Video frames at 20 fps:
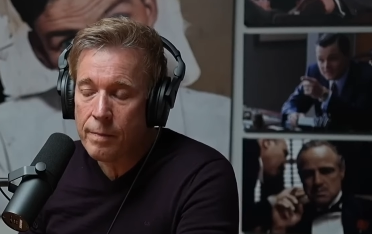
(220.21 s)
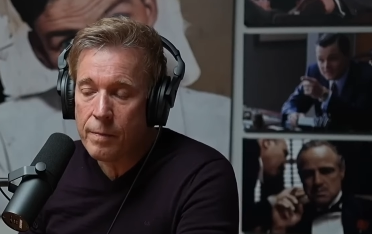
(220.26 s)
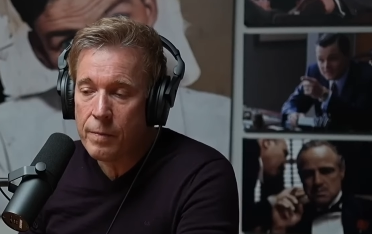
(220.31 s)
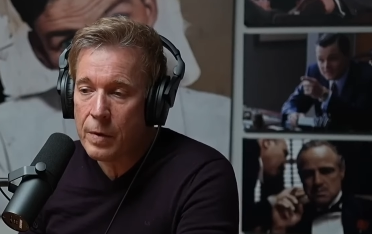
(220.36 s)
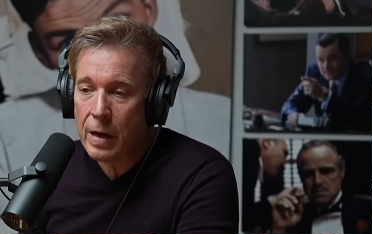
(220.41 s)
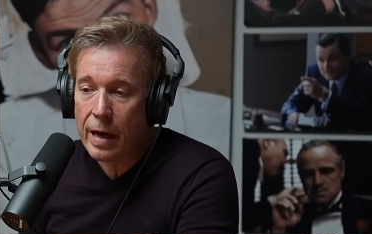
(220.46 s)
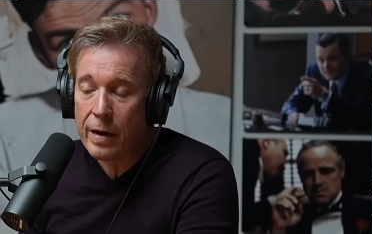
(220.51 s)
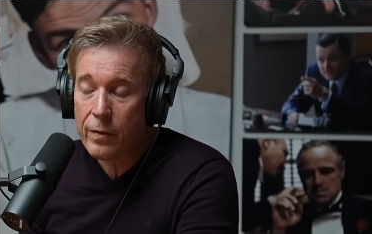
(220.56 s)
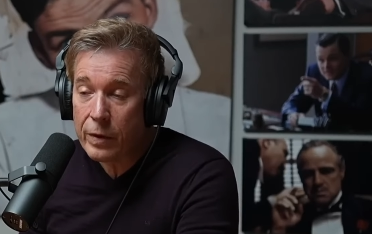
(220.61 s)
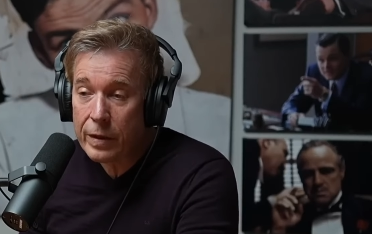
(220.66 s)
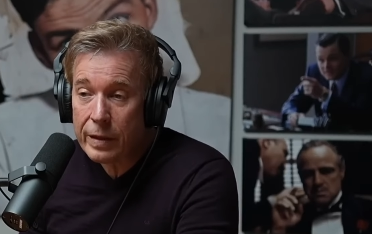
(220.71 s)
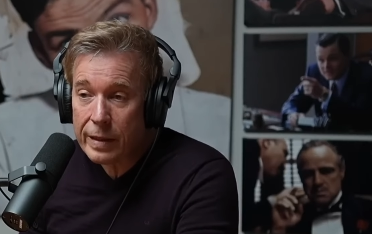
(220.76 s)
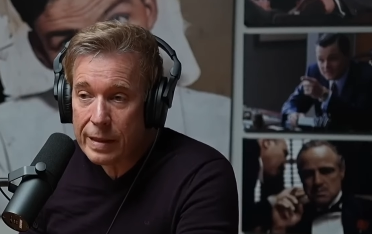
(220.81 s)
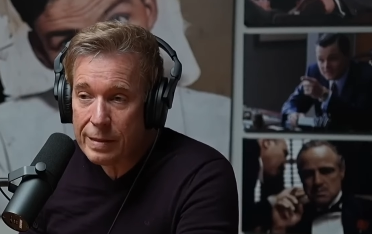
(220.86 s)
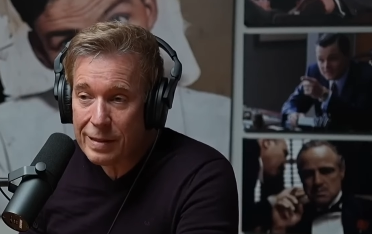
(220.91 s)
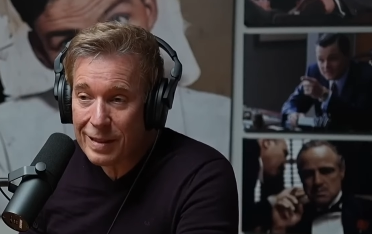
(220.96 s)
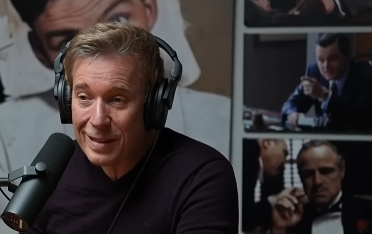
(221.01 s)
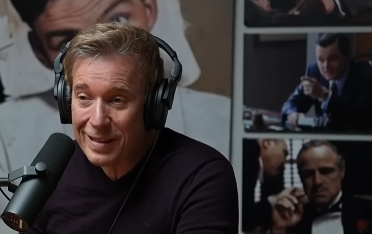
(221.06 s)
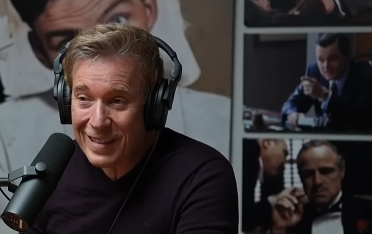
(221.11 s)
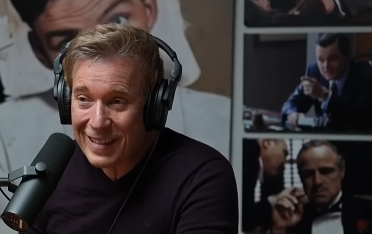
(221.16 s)
Speaker 1: not really
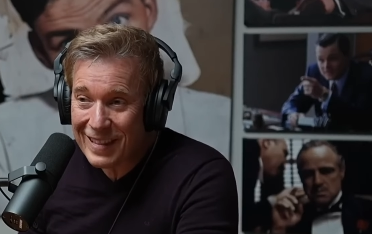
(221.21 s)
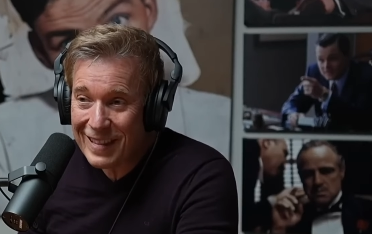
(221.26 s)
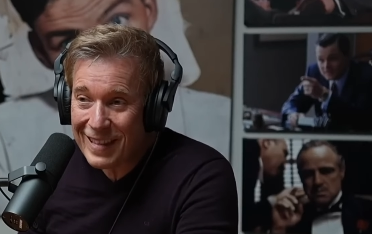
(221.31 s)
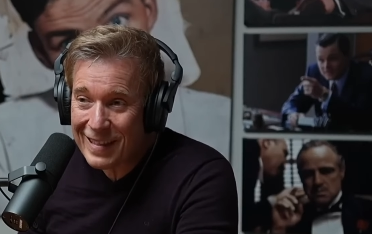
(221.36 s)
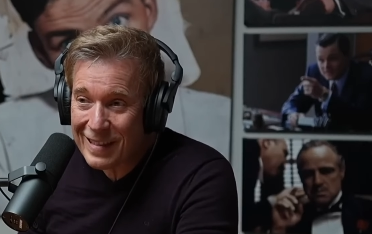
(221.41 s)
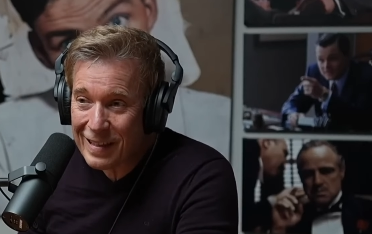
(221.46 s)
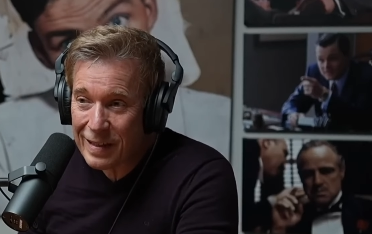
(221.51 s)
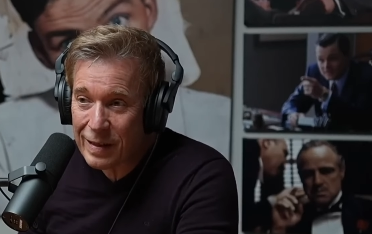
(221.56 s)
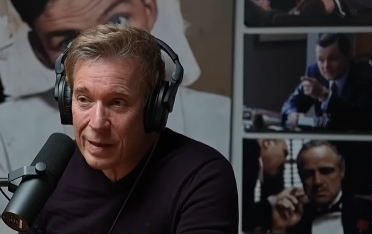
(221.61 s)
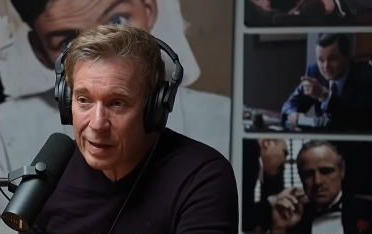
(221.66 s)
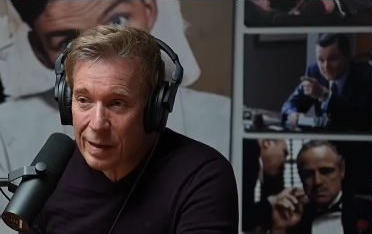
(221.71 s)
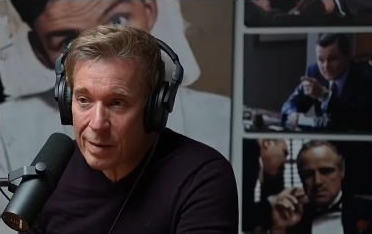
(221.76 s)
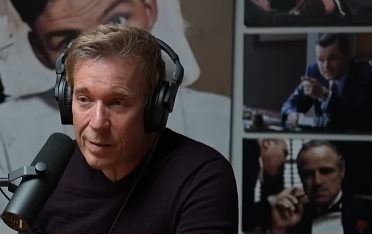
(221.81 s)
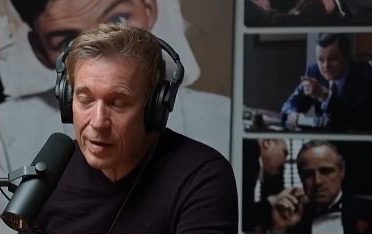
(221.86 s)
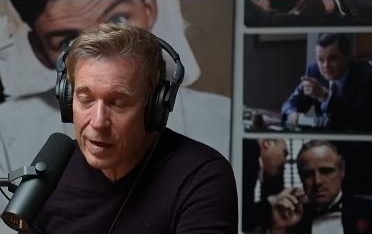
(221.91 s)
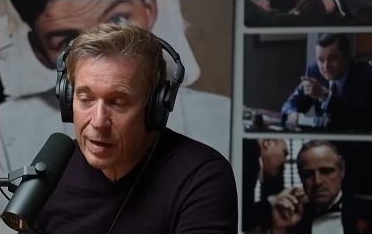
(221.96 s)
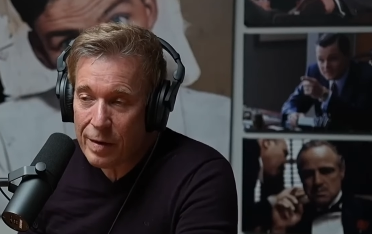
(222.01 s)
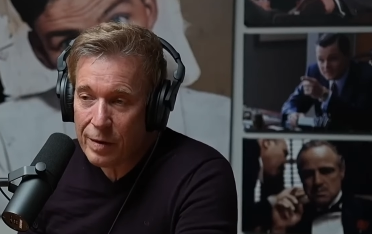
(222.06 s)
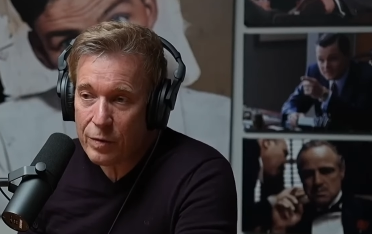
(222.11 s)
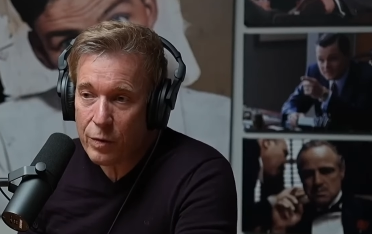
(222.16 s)
succeeding and
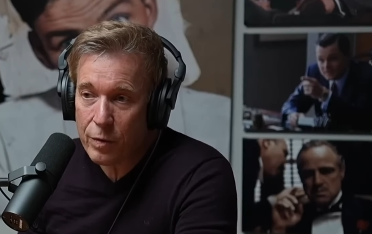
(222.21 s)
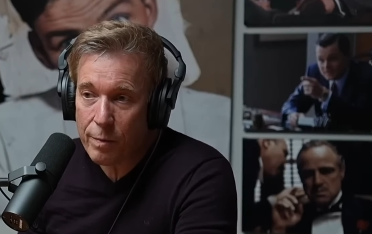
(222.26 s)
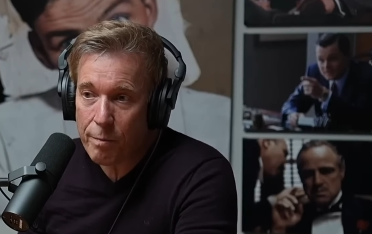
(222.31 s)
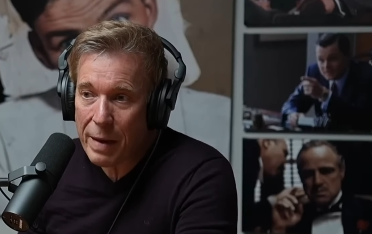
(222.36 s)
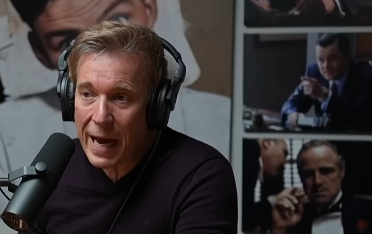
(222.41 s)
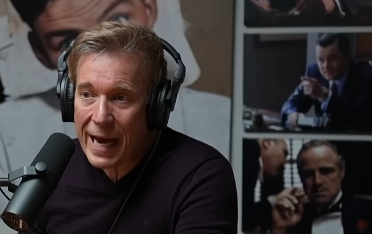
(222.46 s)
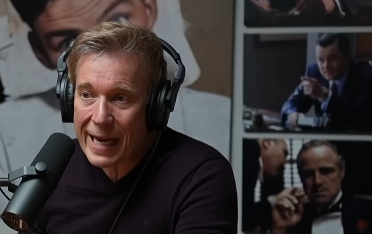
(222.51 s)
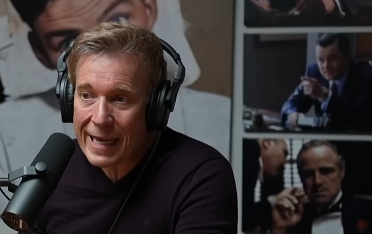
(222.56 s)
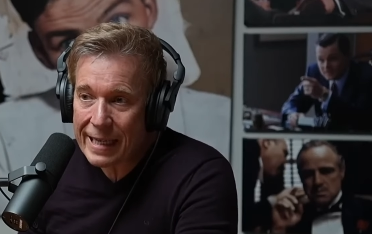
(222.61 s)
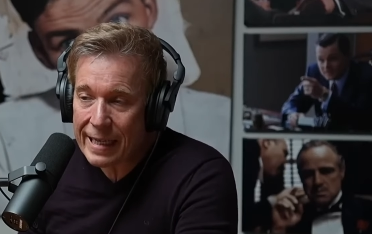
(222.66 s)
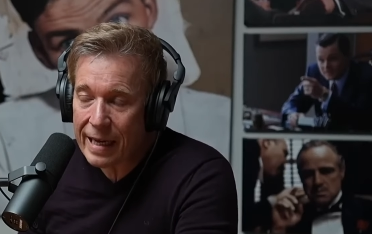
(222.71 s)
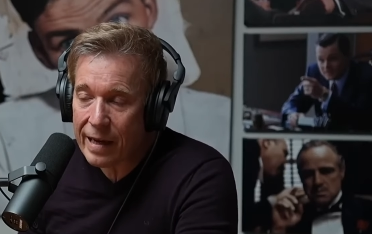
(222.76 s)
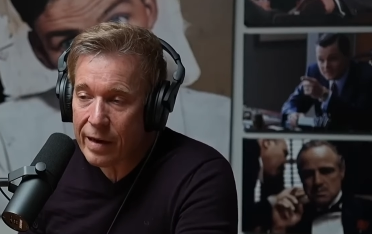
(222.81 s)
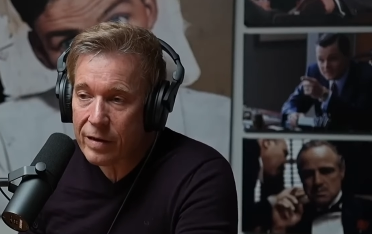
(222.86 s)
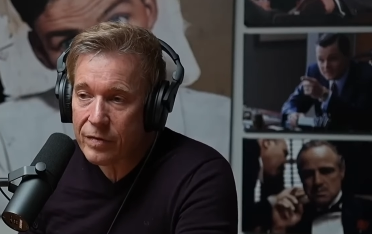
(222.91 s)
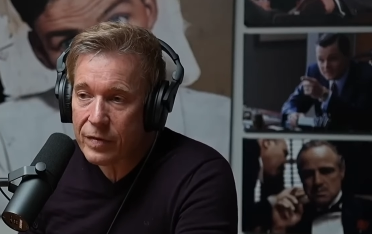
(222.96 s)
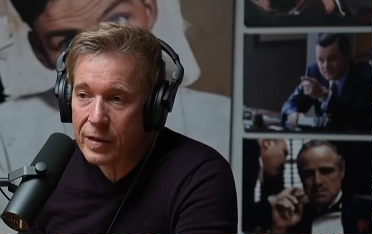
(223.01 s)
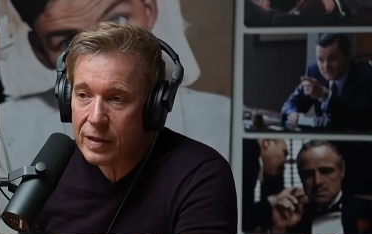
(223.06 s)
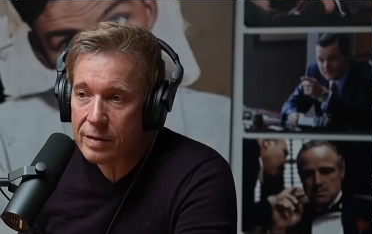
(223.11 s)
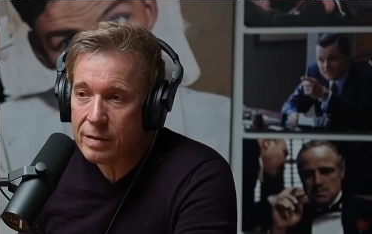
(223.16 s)
and, and sort of backing out
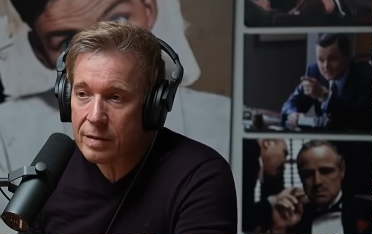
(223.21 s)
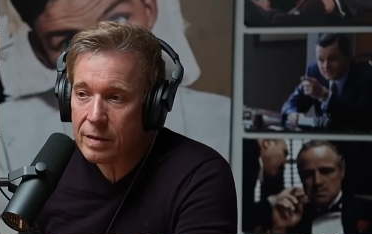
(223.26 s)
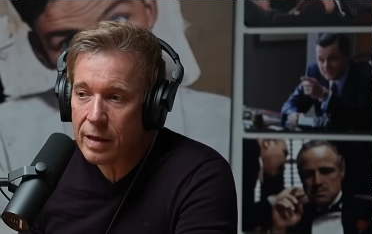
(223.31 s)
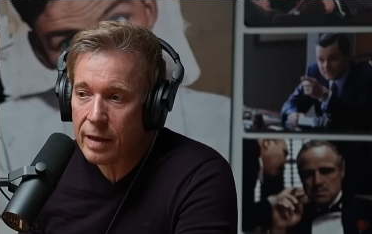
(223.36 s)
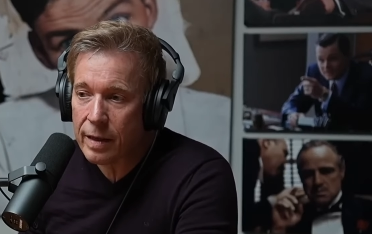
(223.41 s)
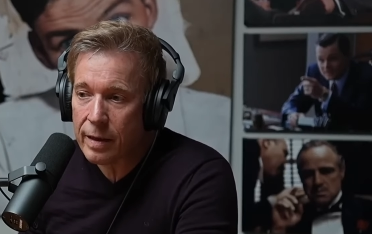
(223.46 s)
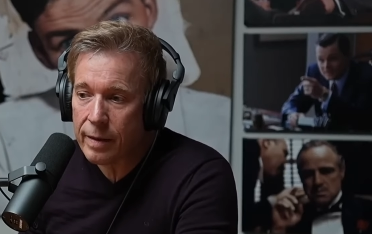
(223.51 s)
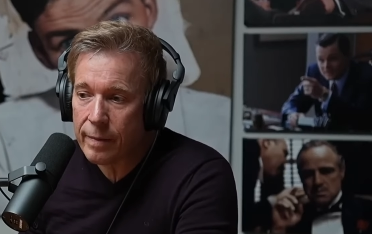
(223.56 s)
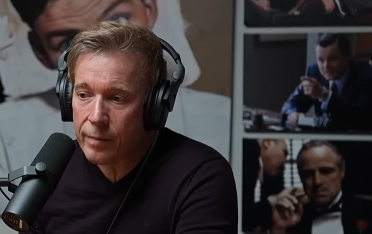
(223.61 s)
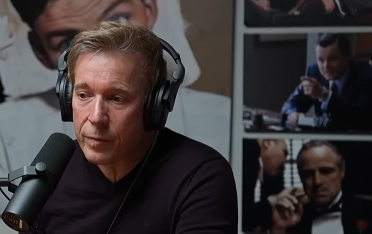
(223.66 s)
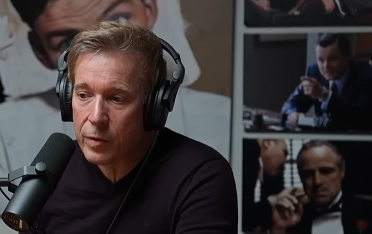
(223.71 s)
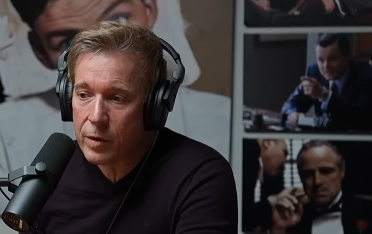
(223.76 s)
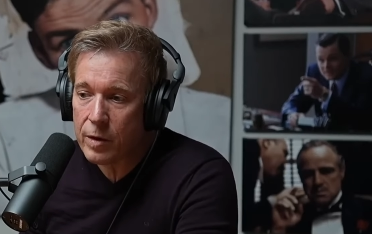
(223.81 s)
of it um,